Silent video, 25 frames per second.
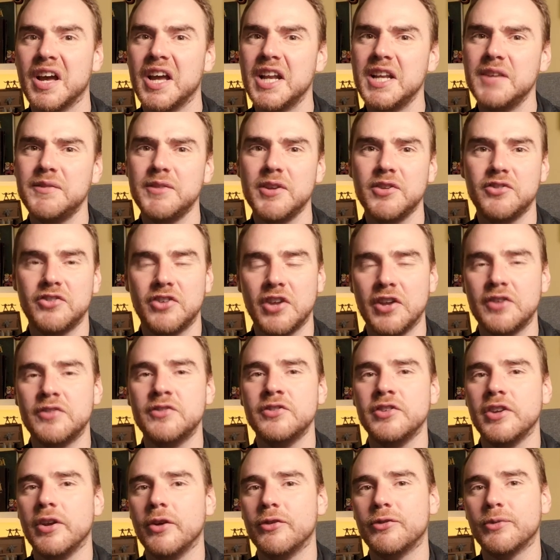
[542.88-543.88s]
and if you
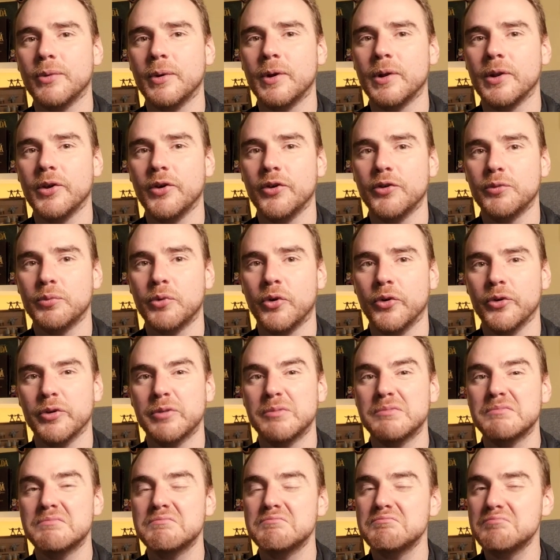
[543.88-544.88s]
didn't used to include
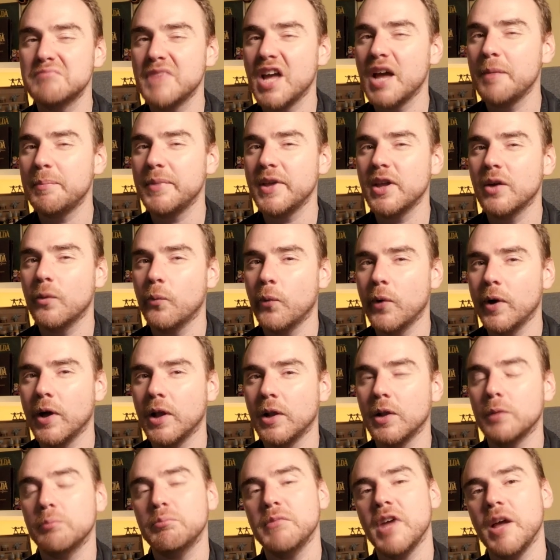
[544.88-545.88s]
one, maybe you
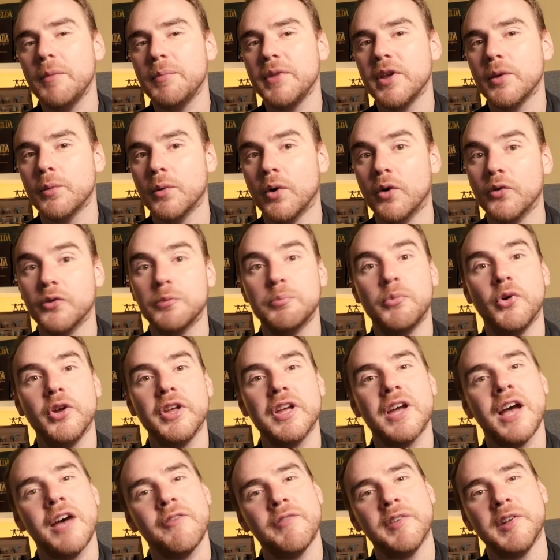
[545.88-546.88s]
will, maybe you won't, but
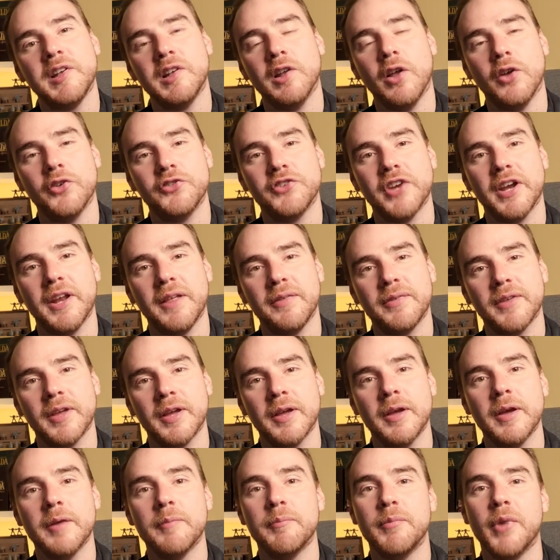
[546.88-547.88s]
you haven't lost
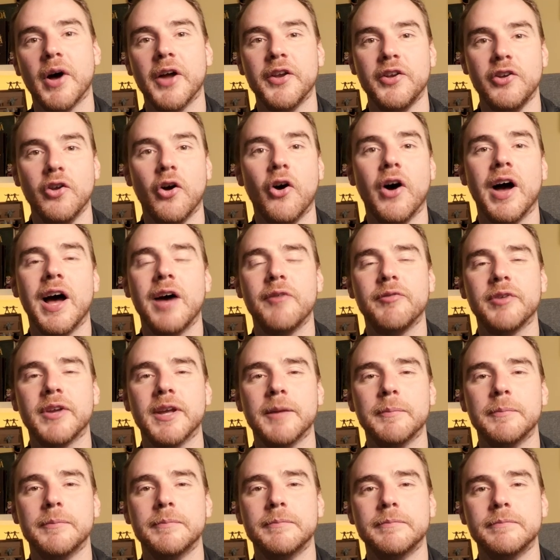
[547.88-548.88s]
anything by not having
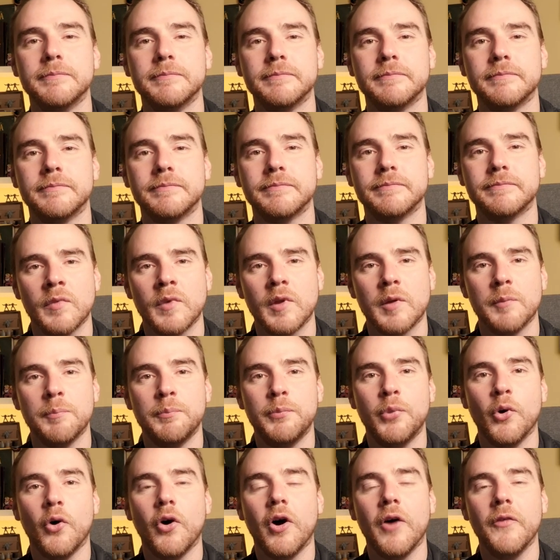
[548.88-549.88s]
him.
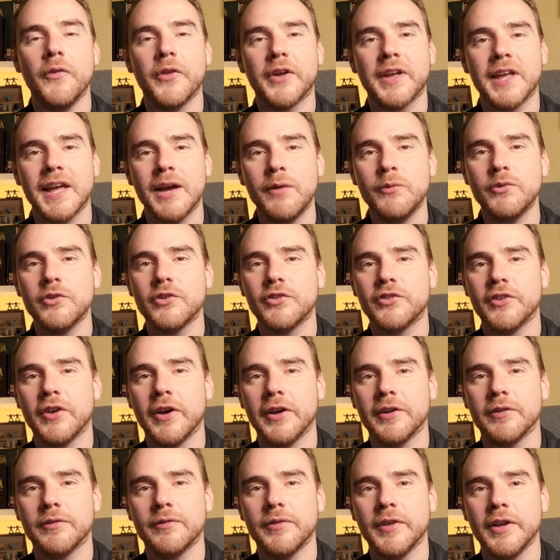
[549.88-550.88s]
But on the counter
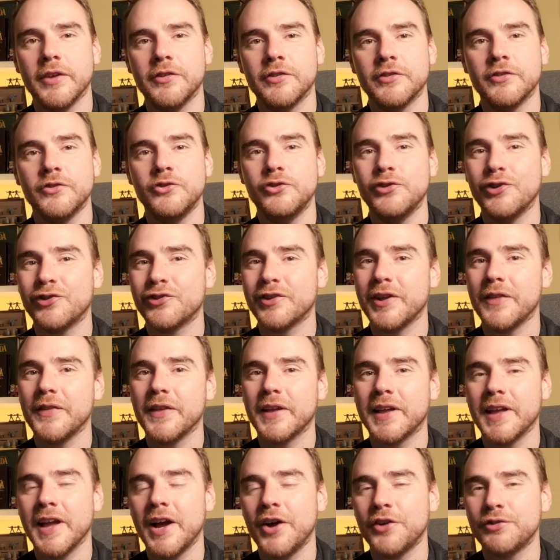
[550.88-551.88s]
side of this, just like the
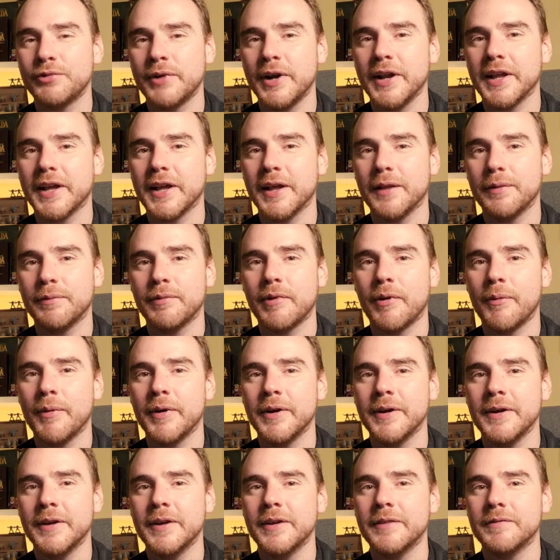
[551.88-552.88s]
Chaos Renegade
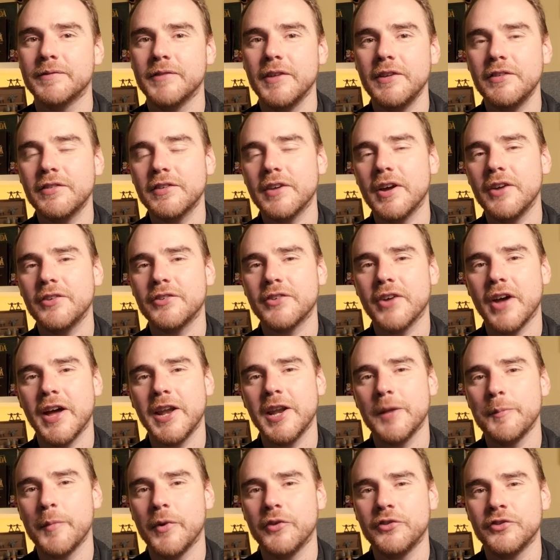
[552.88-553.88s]
thrower, this guy's got
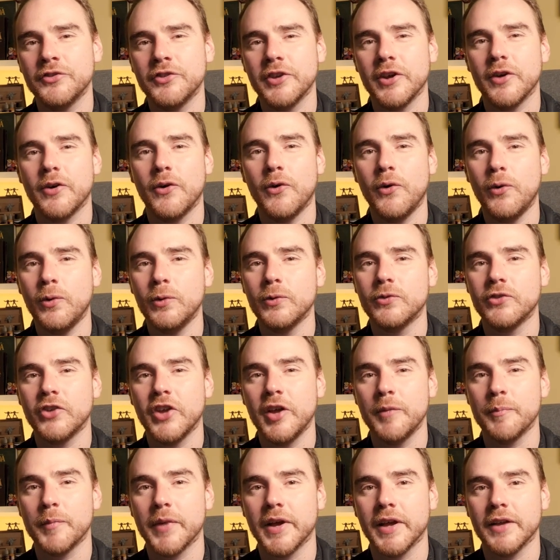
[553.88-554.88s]
Animosity all
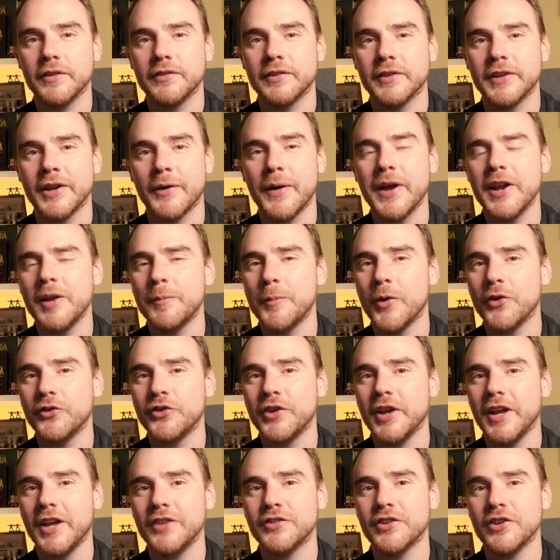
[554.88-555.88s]
teammates. Now,
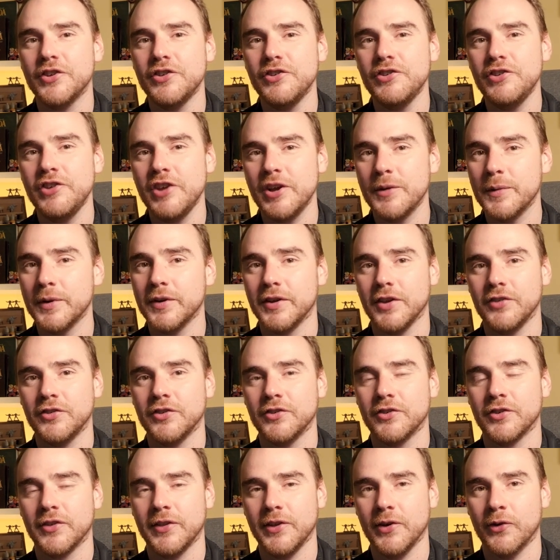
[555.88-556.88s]
Animosity is a new
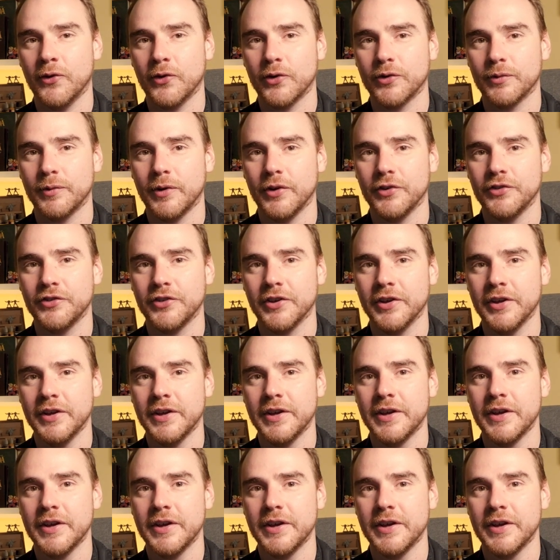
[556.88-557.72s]
addition to the Orc roster